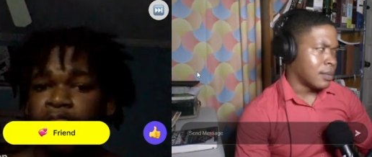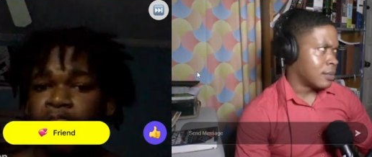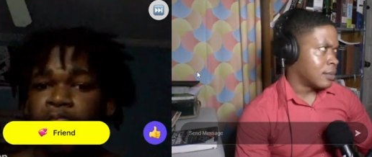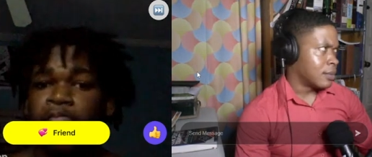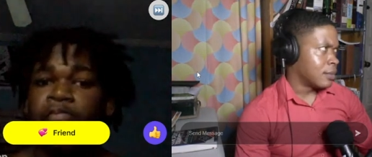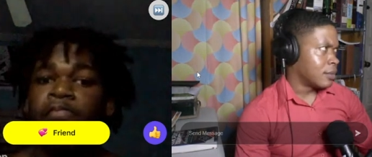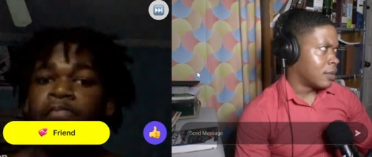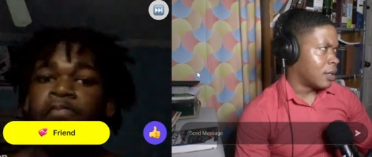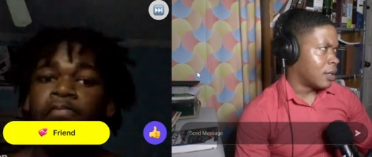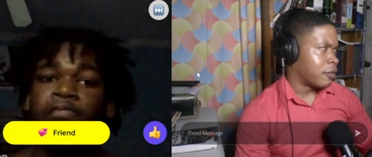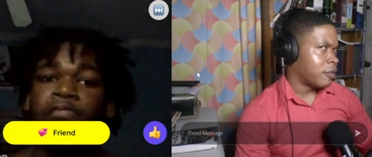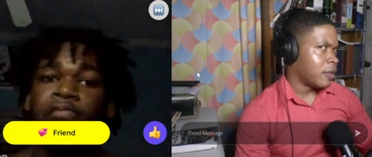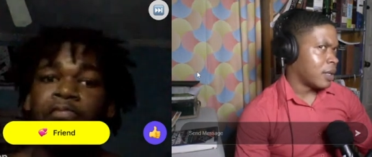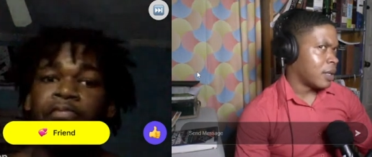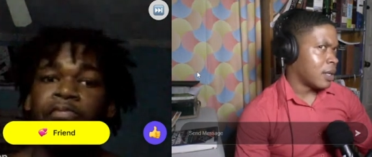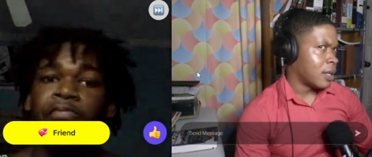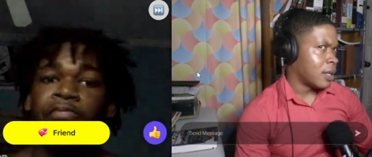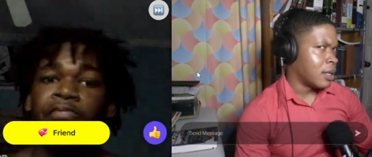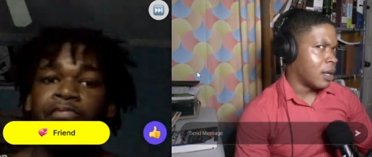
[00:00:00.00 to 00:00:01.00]
Speaker 1: Well,
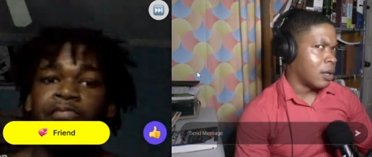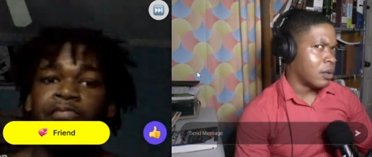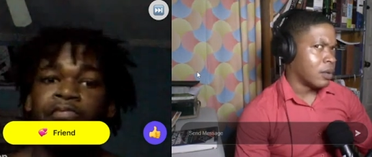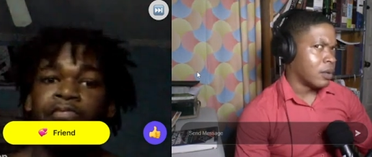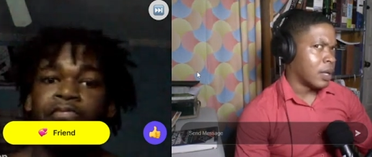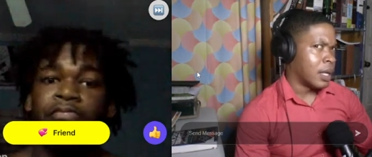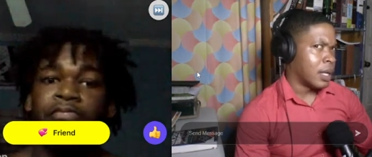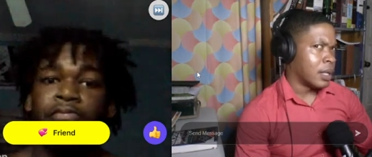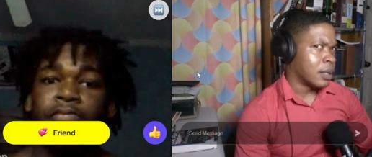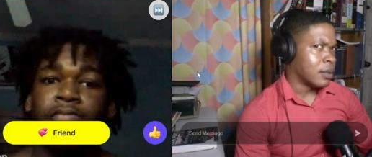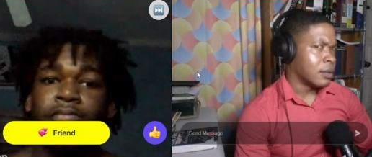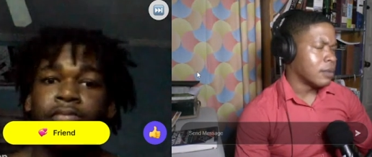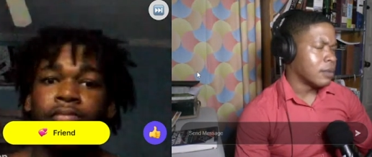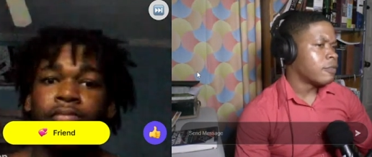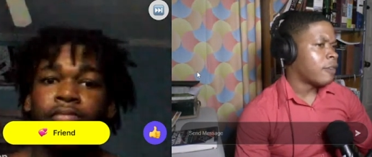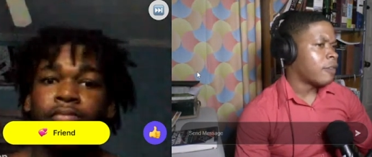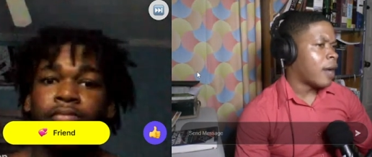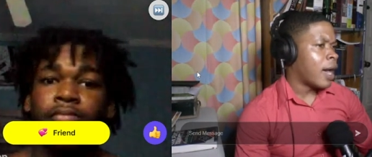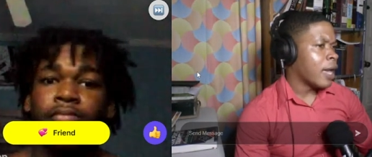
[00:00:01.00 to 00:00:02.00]
flooded, no. Uh,
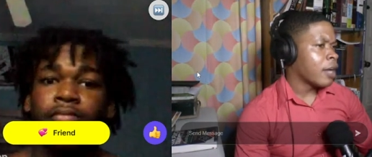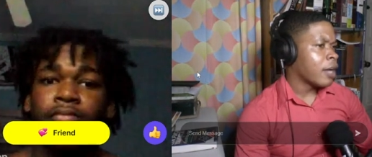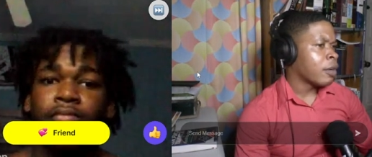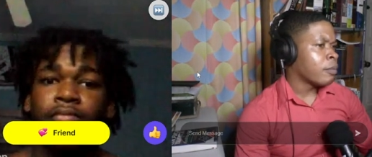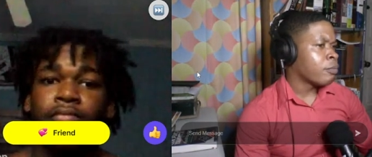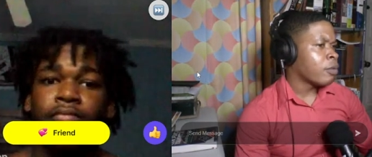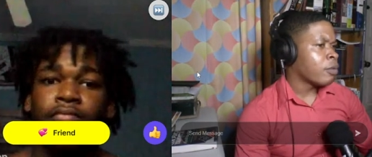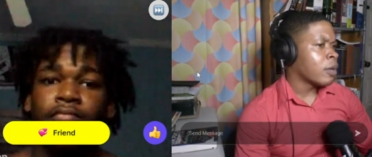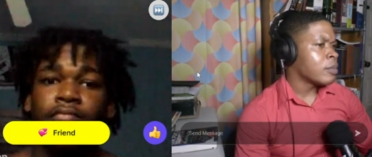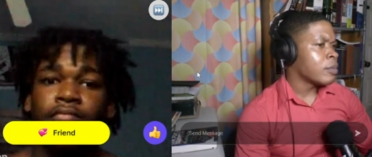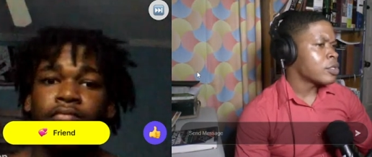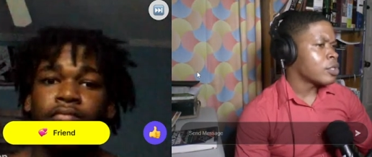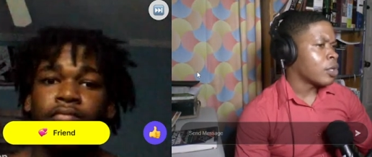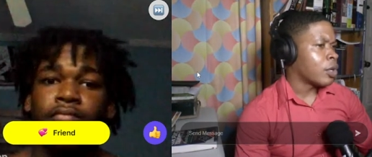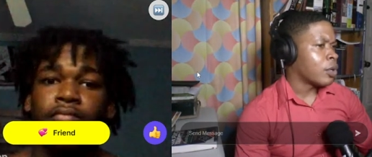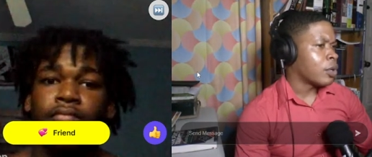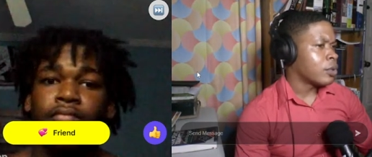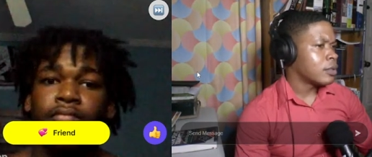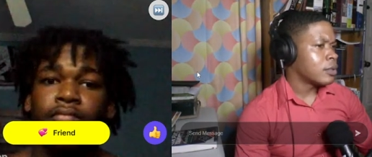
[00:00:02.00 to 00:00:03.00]
fire and
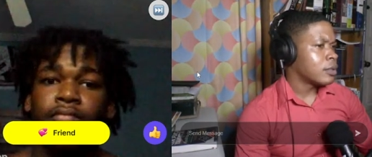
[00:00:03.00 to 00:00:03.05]
brimstone.